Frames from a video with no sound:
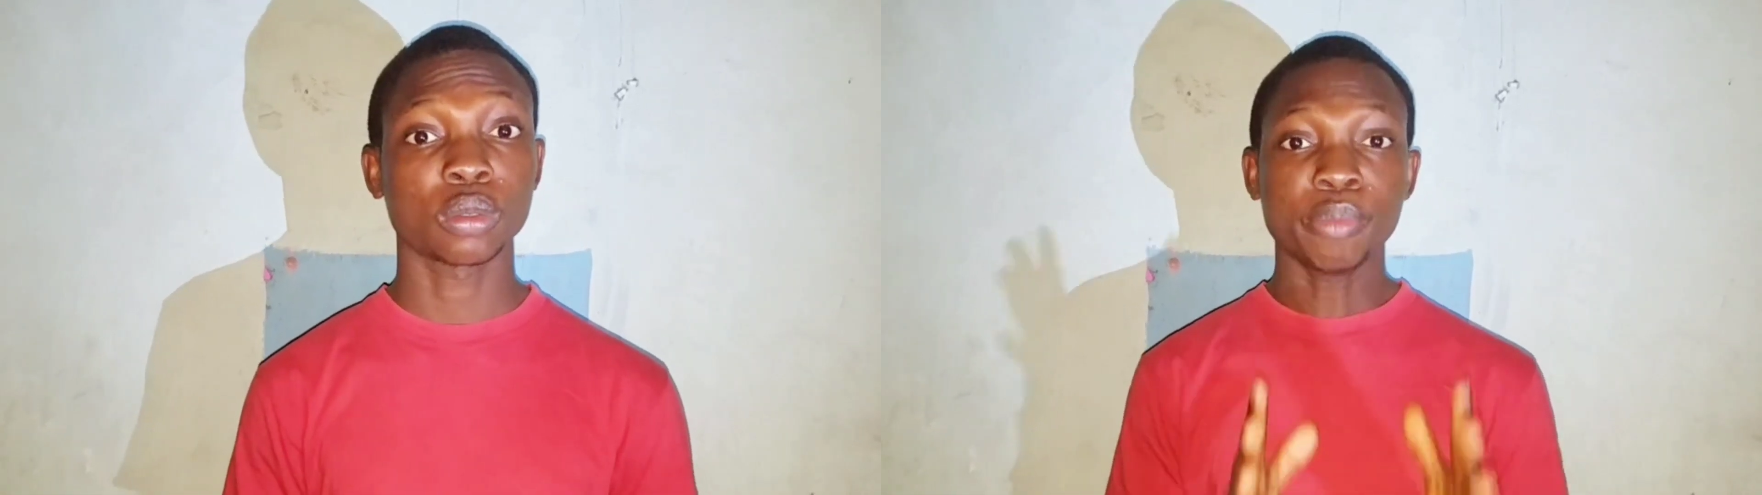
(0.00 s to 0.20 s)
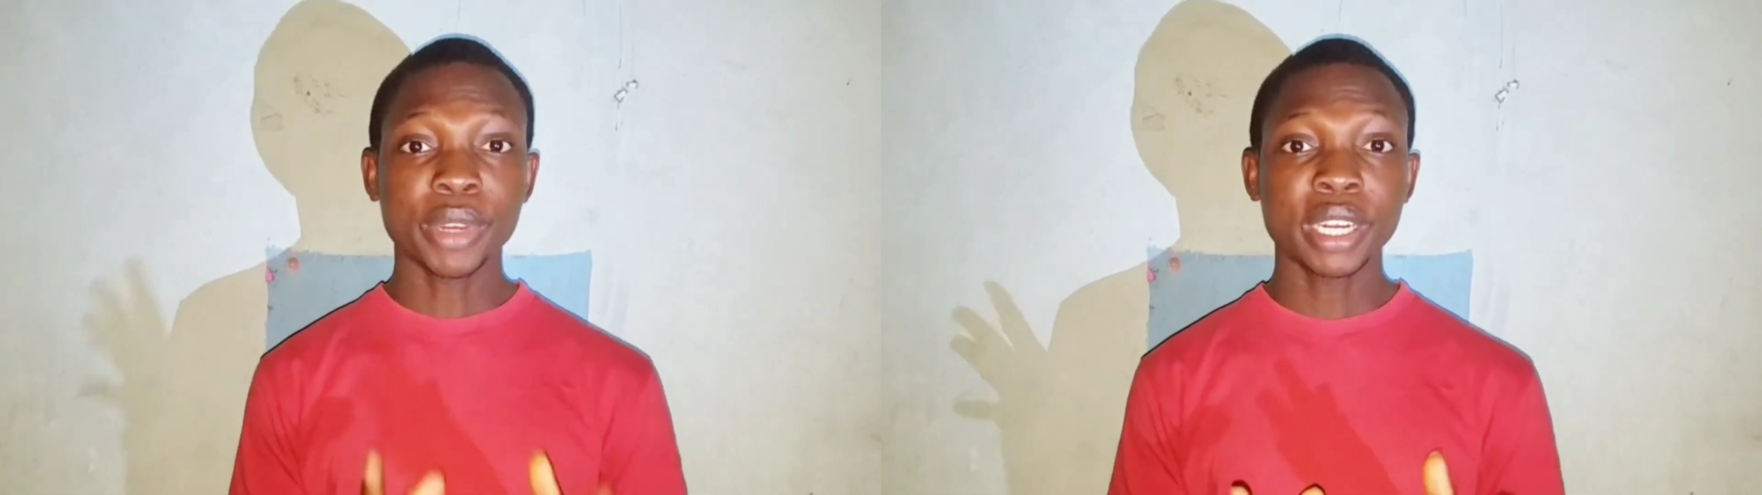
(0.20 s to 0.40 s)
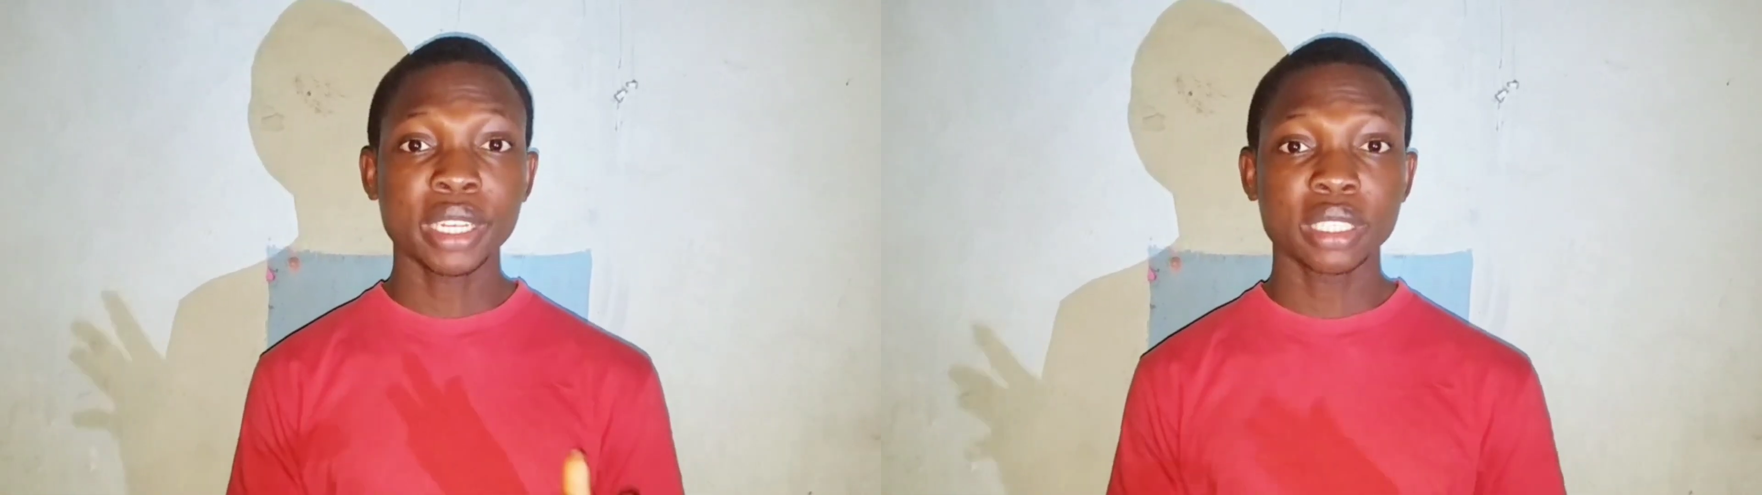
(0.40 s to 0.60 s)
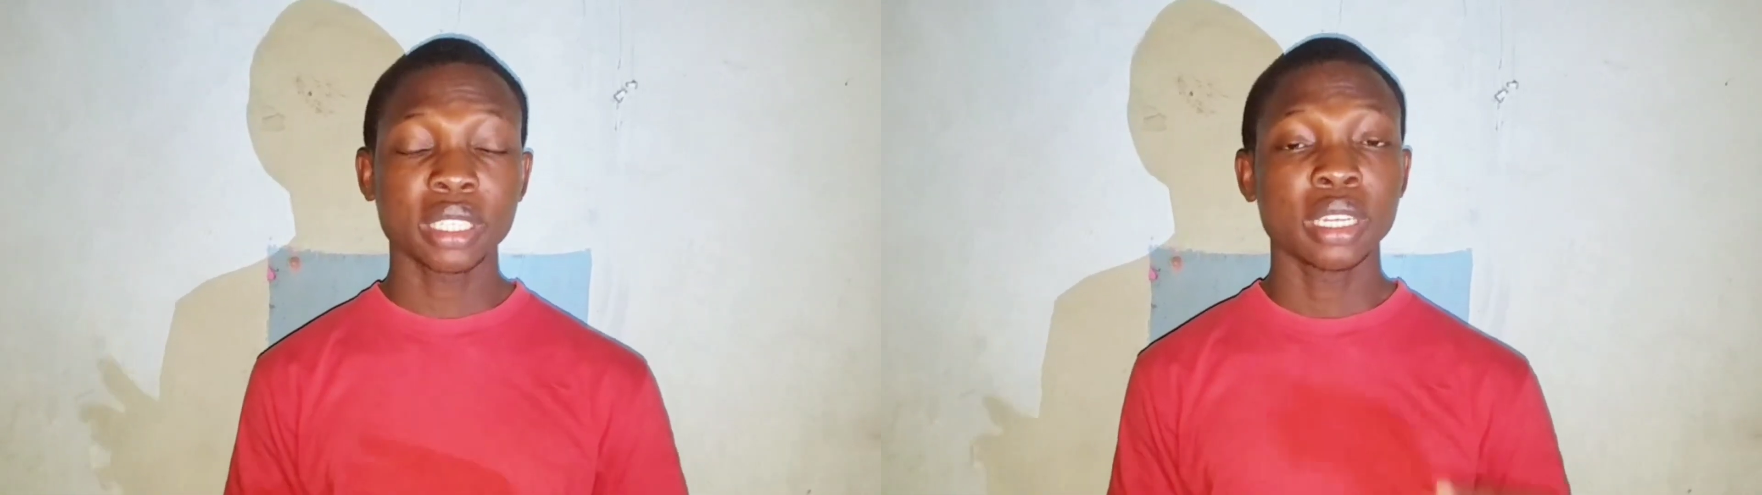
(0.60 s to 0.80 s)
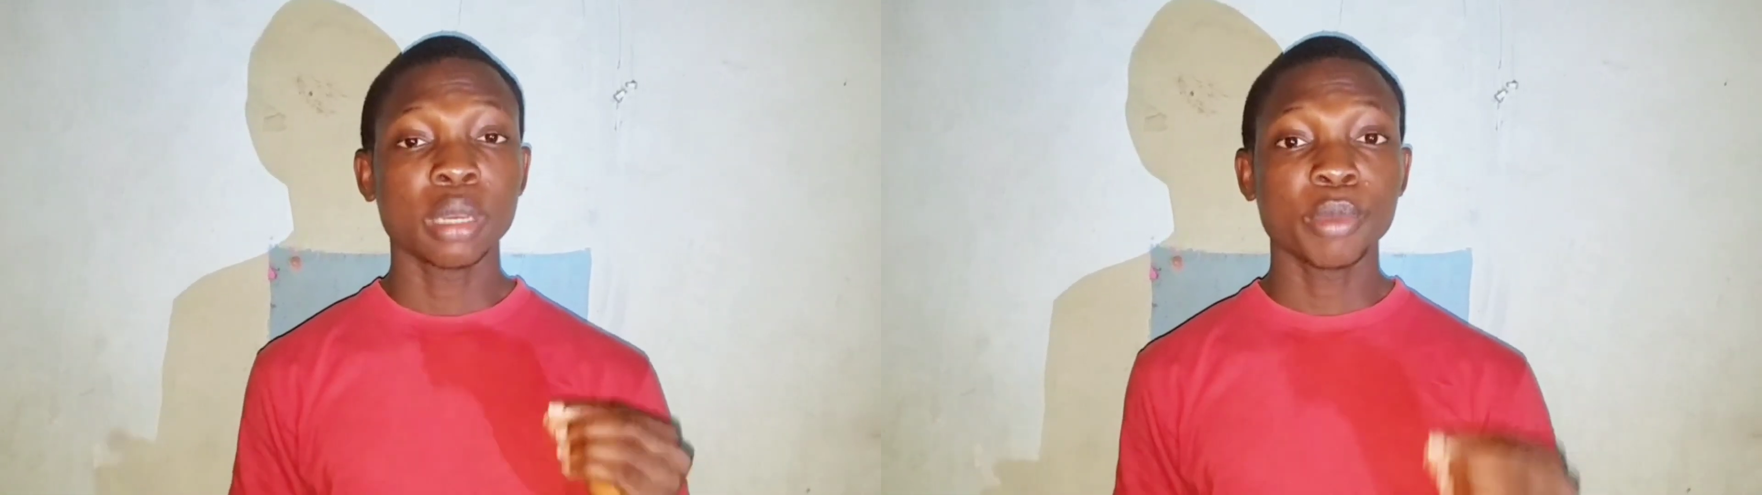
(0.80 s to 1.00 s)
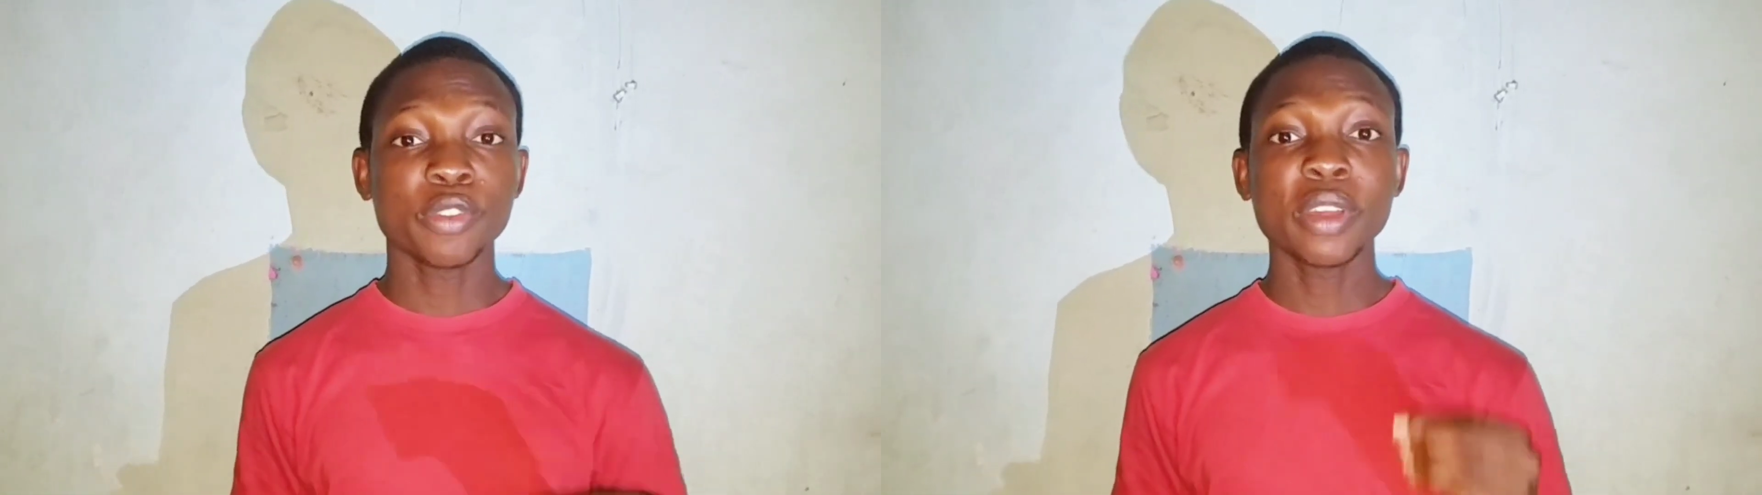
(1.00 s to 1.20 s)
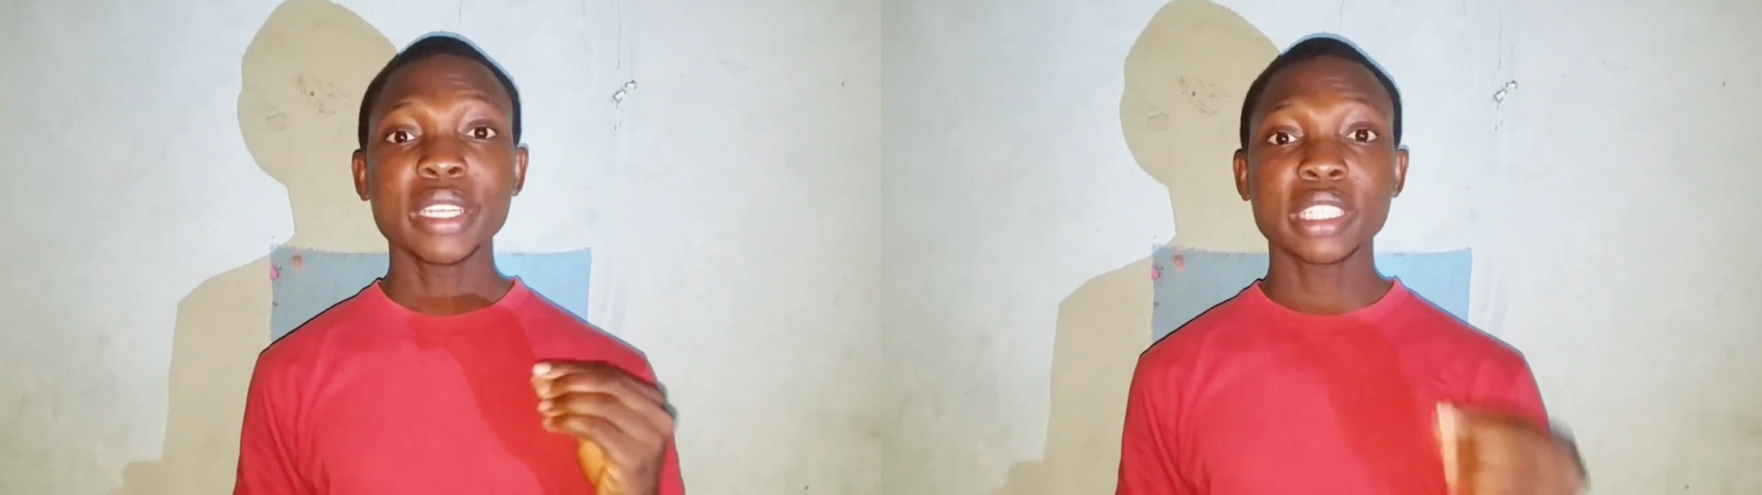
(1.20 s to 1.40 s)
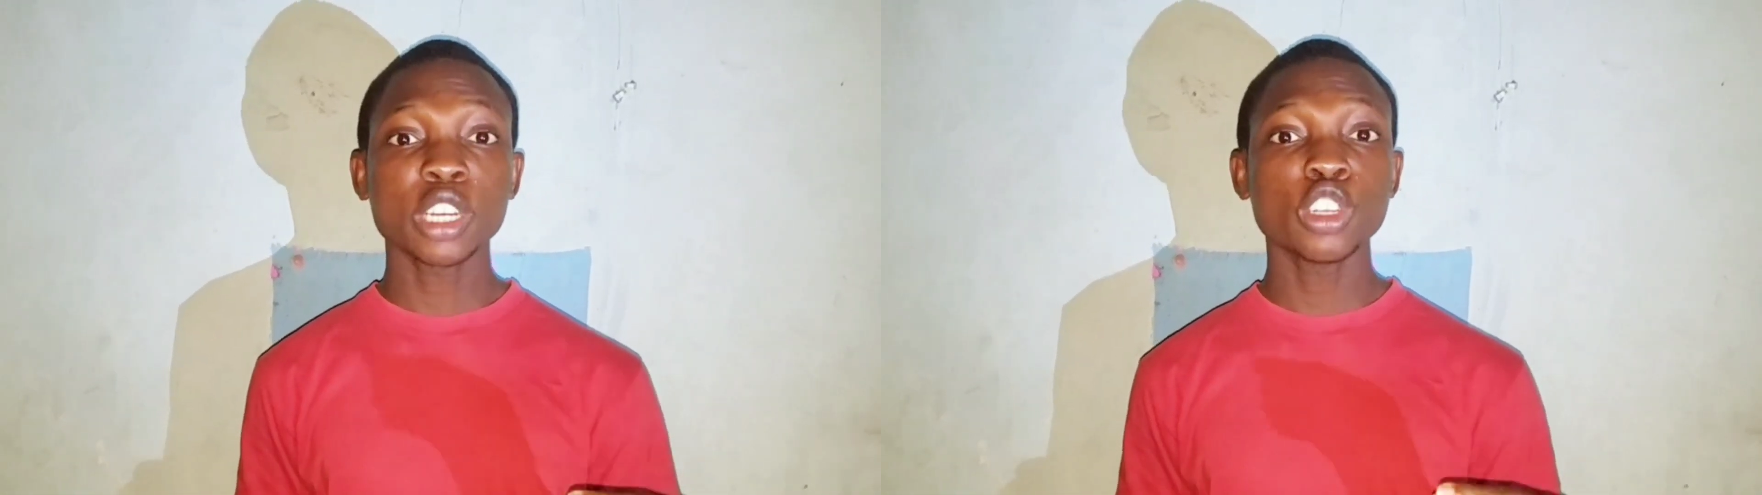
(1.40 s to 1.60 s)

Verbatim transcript: But before I tell